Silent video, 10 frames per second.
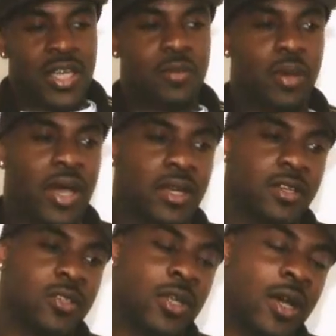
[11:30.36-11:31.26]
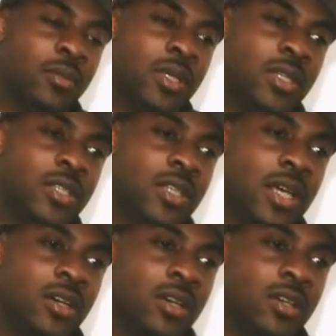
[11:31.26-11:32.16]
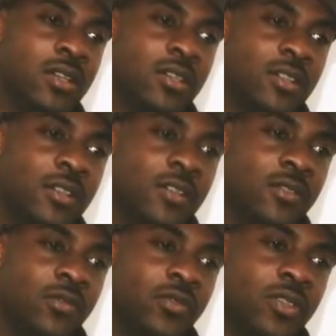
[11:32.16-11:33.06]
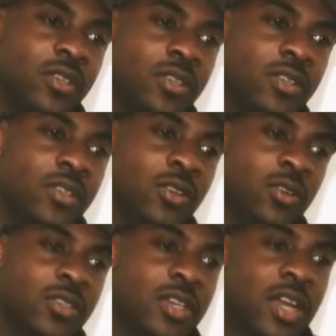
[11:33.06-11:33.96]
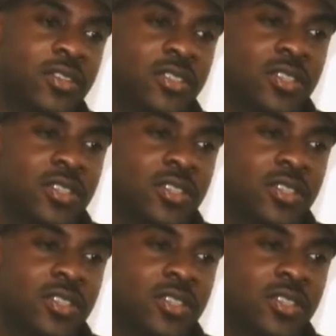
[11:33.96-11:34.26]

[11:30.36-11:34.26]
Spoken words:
laid back, you know what I mean? He's like this character,